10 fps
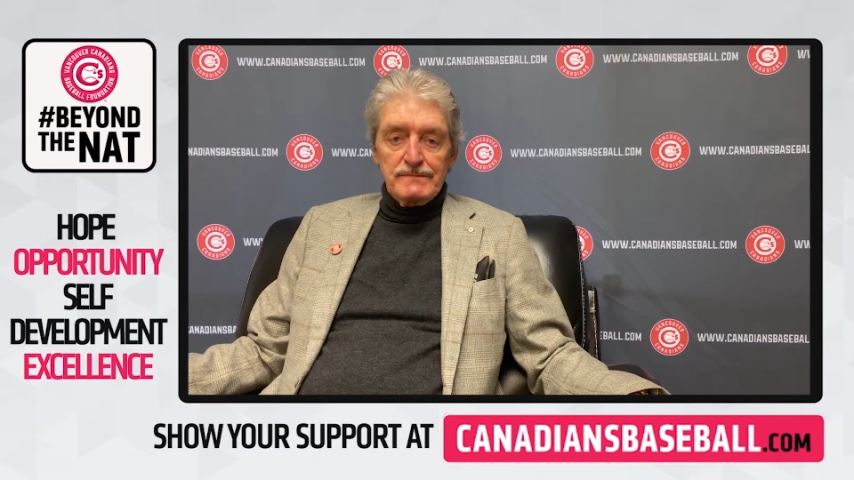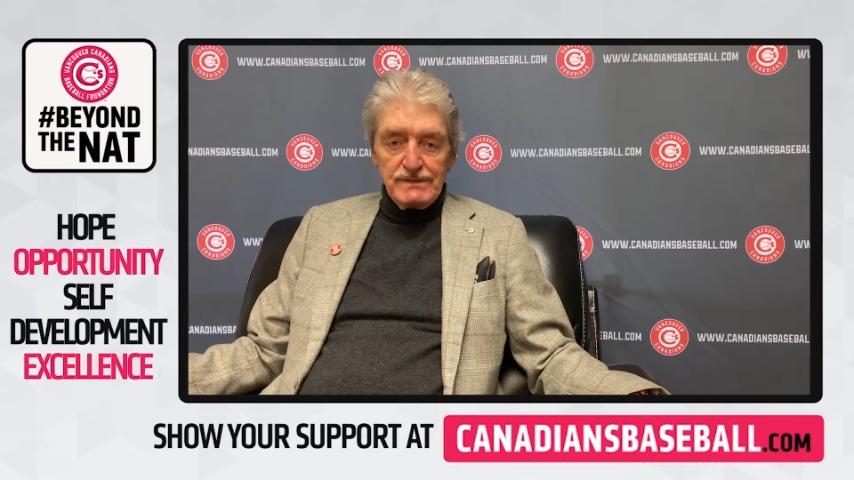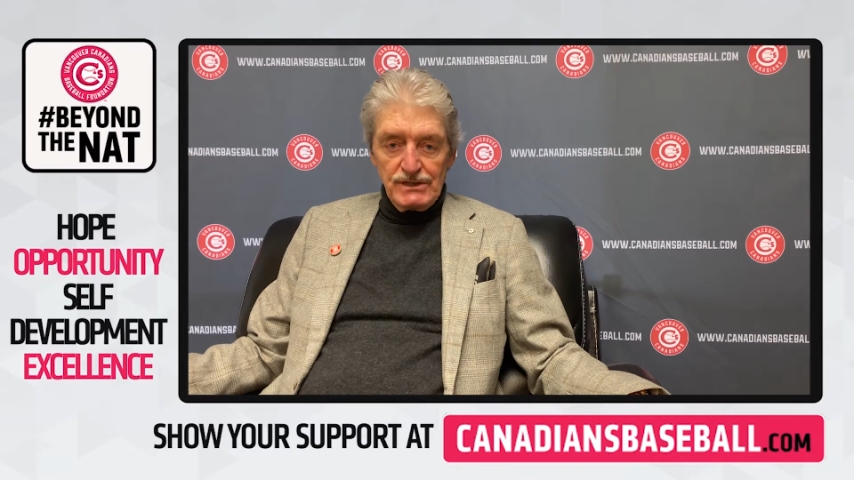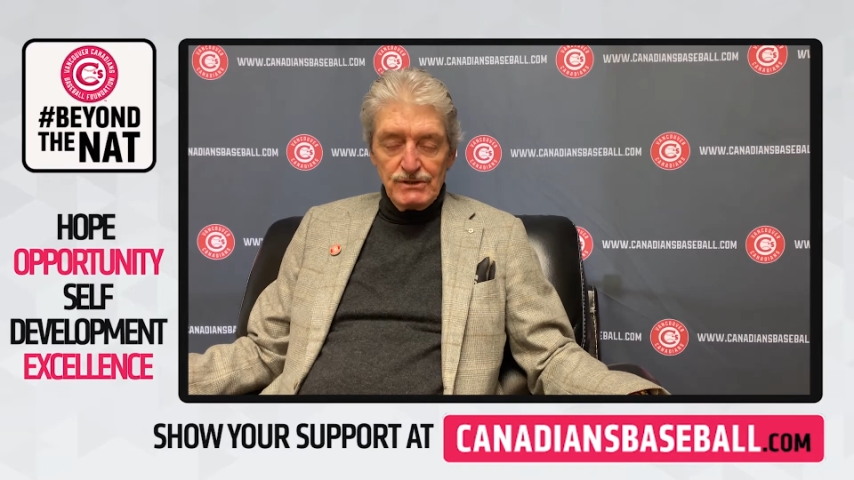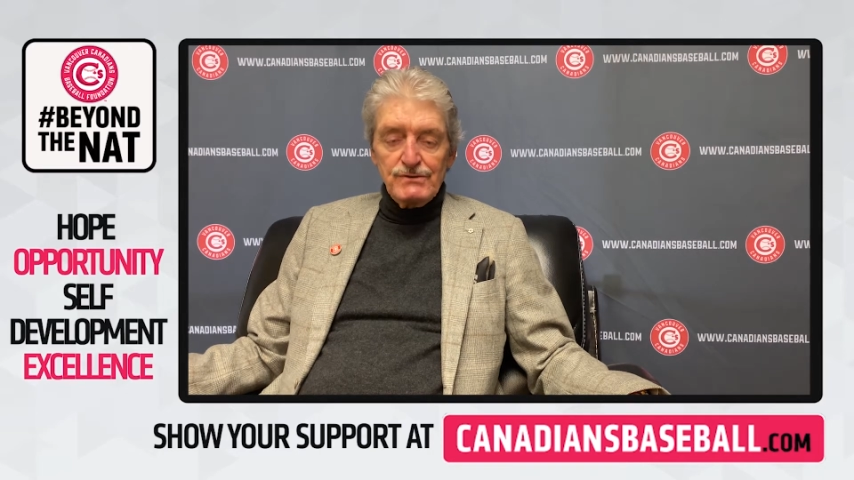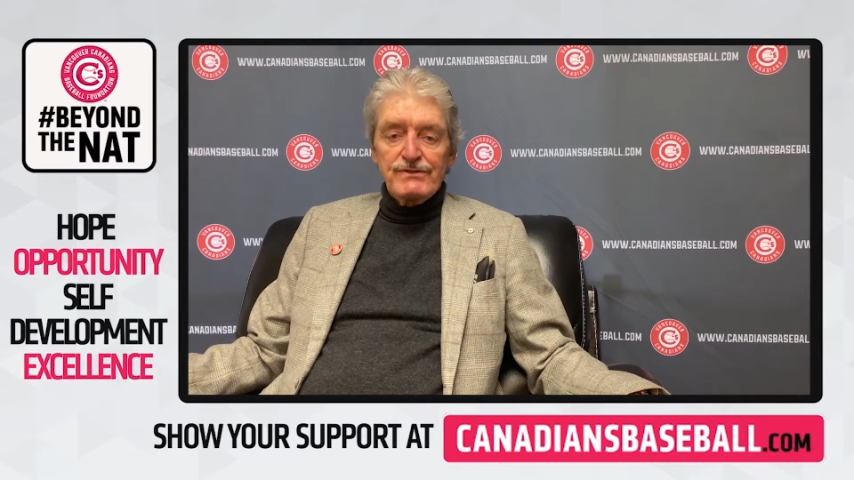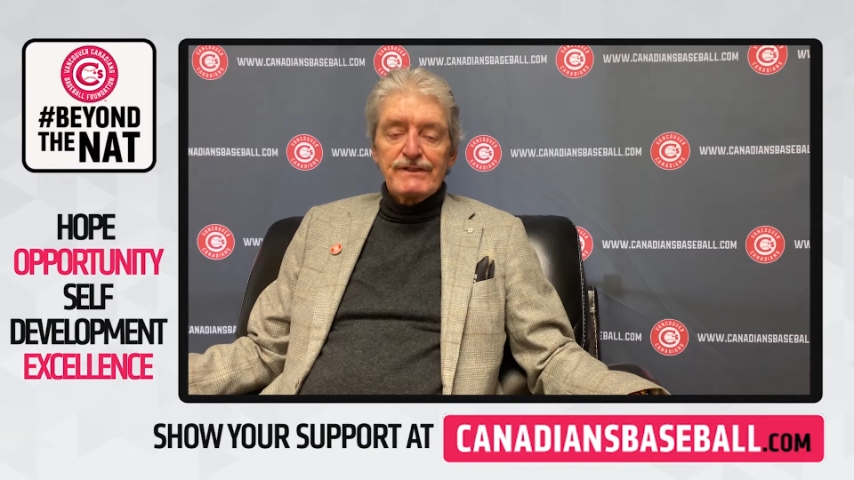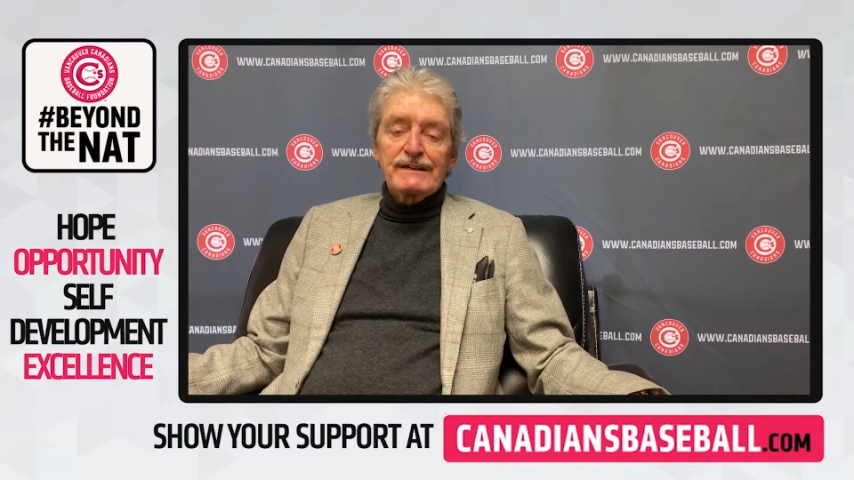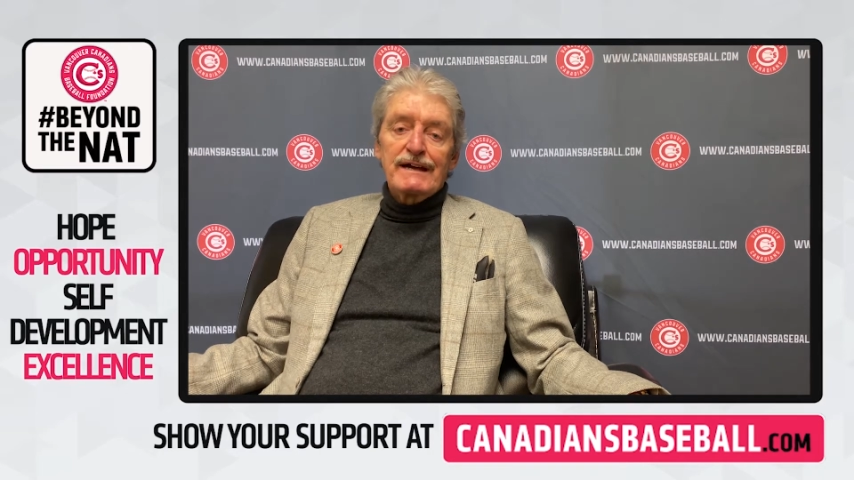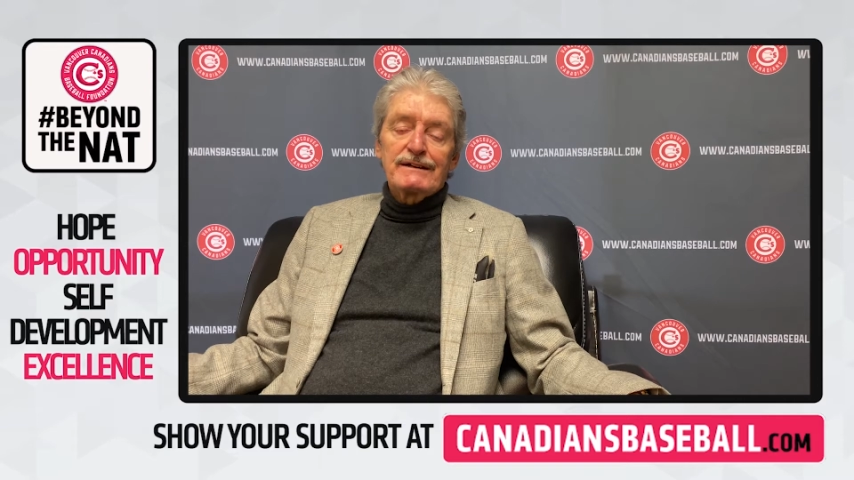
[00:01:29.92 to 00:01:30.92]
youth
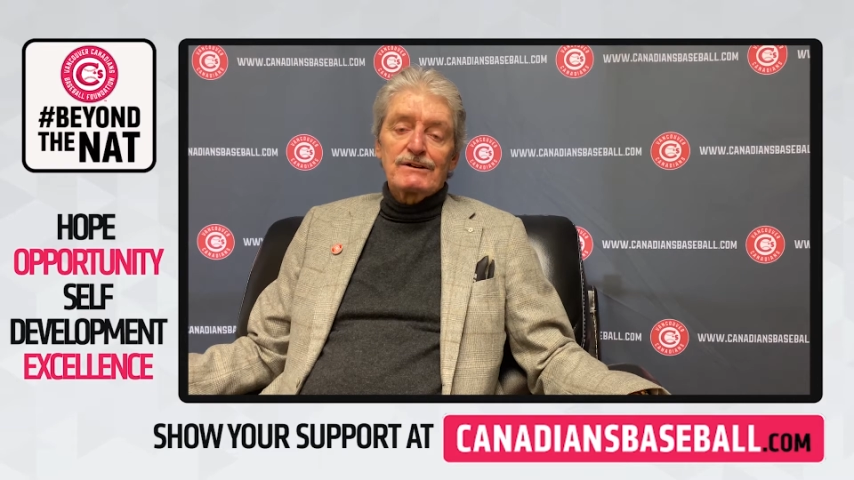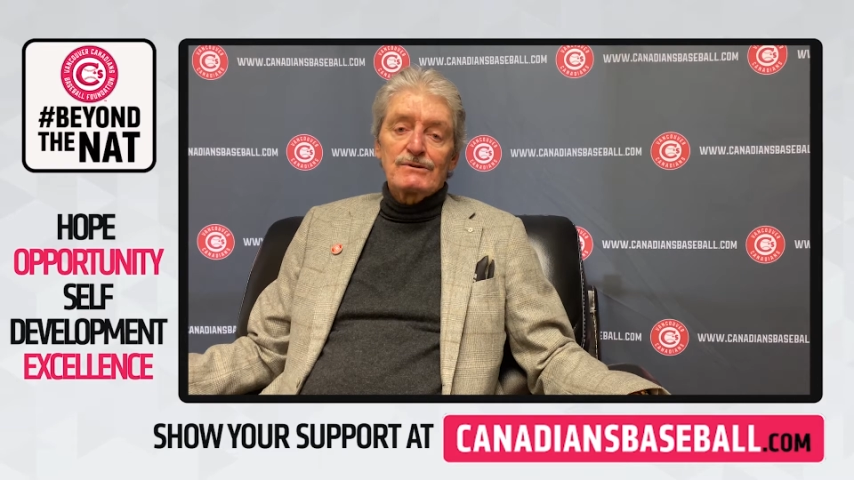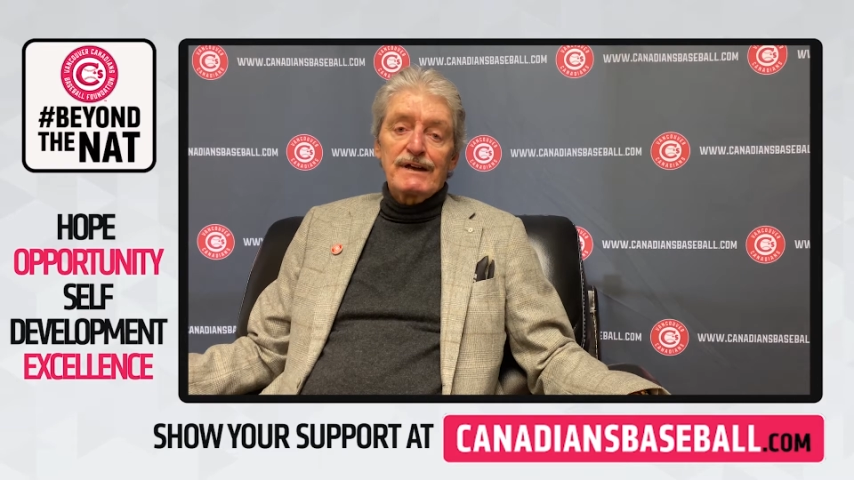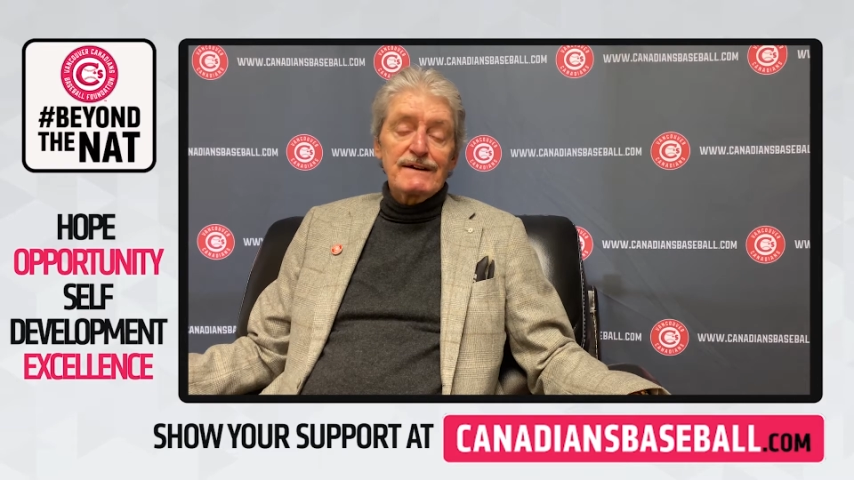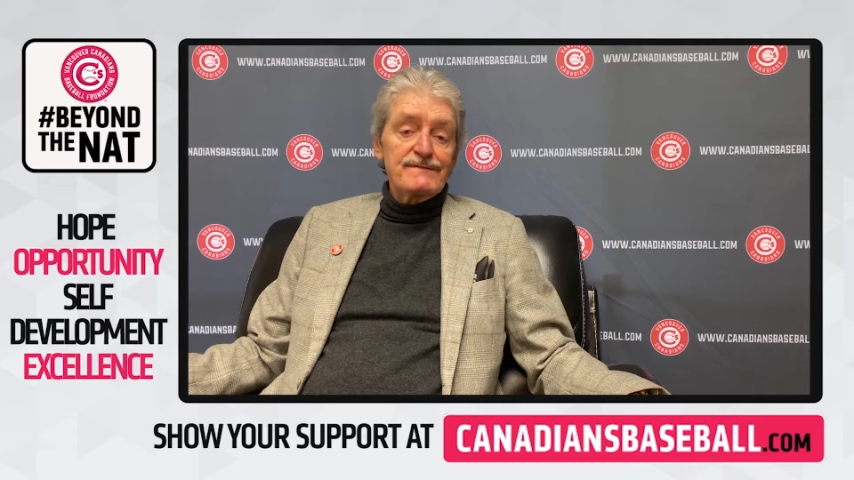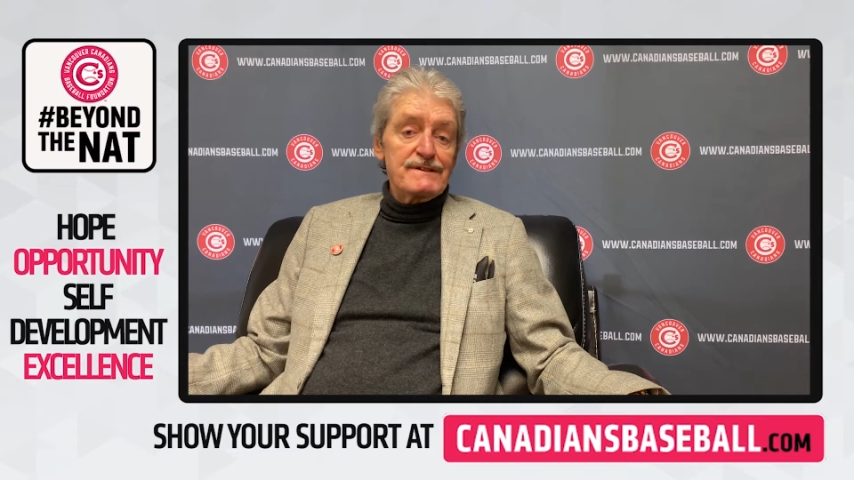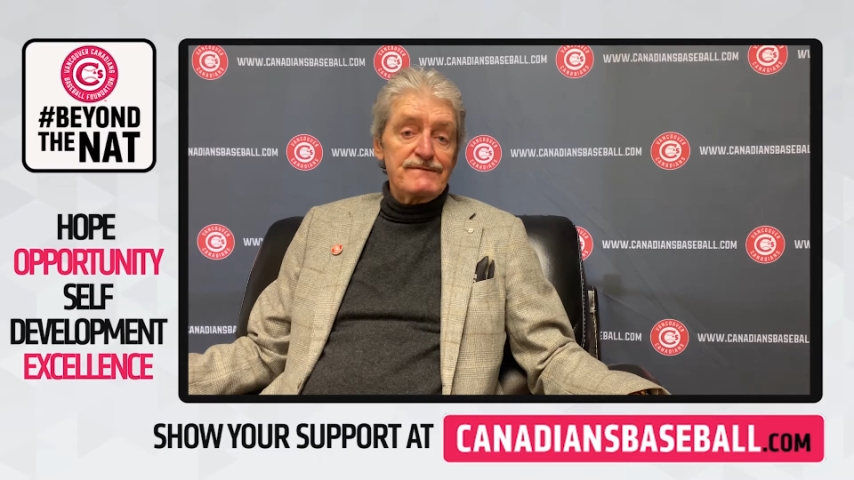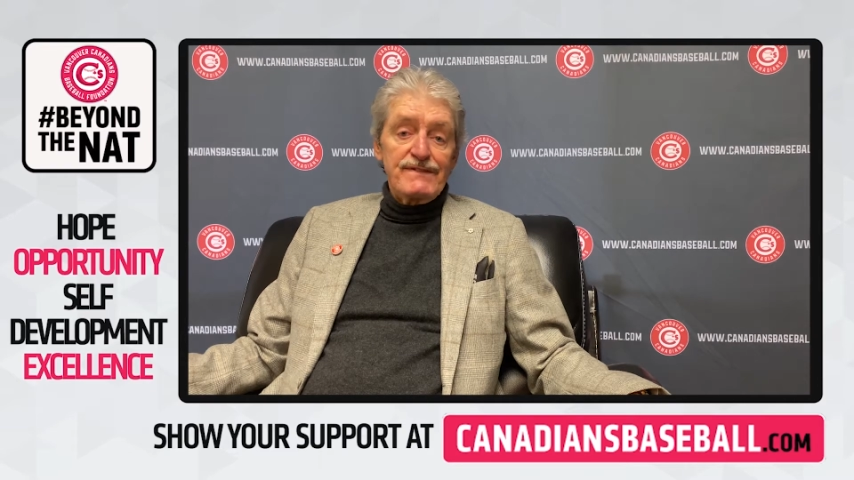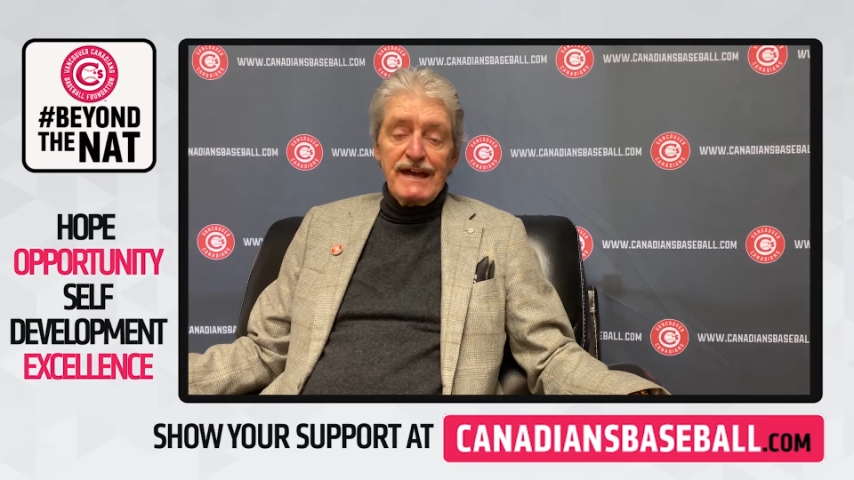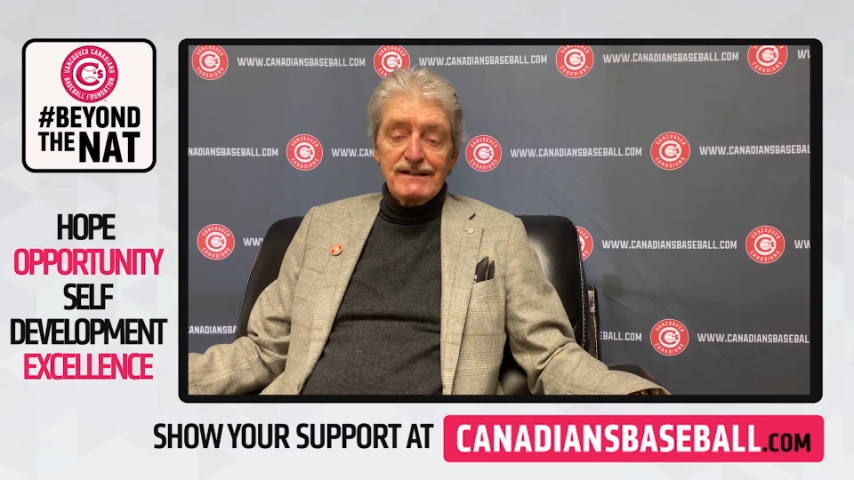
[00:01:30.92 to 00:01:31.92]
that don't have the
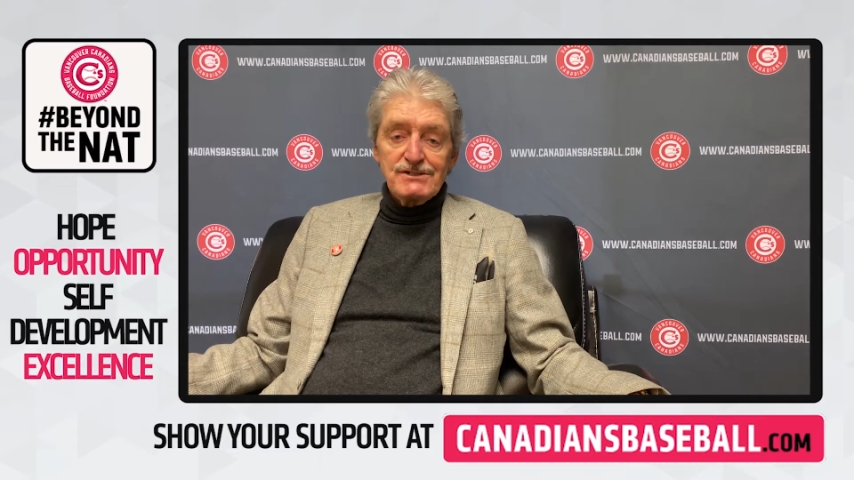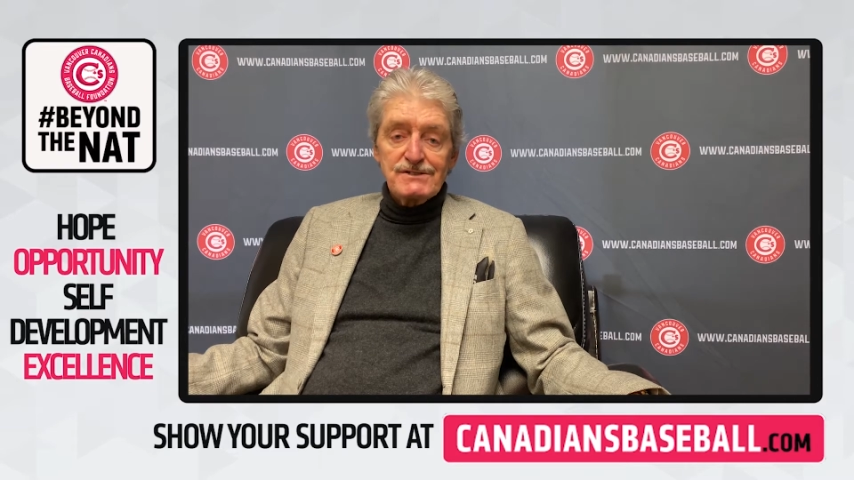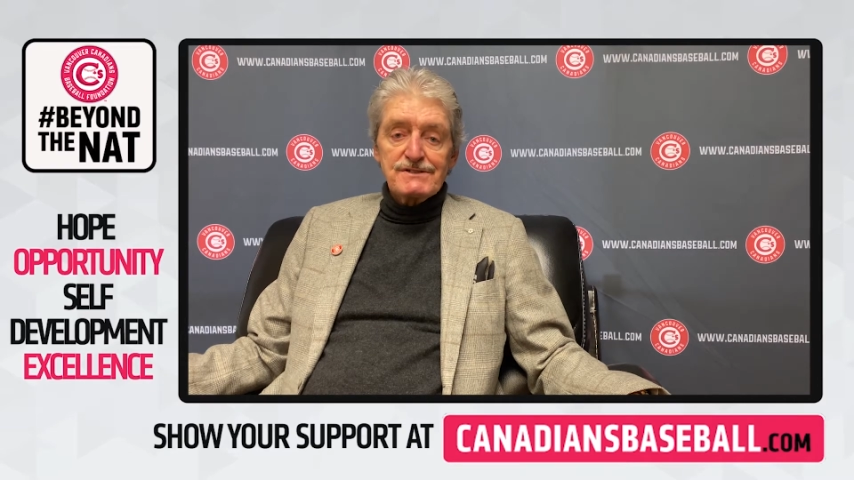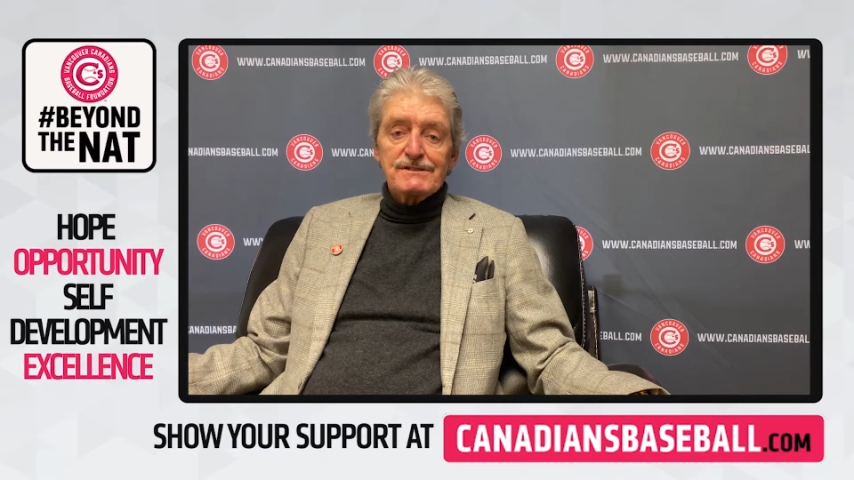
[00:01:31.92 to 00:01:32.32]
advantages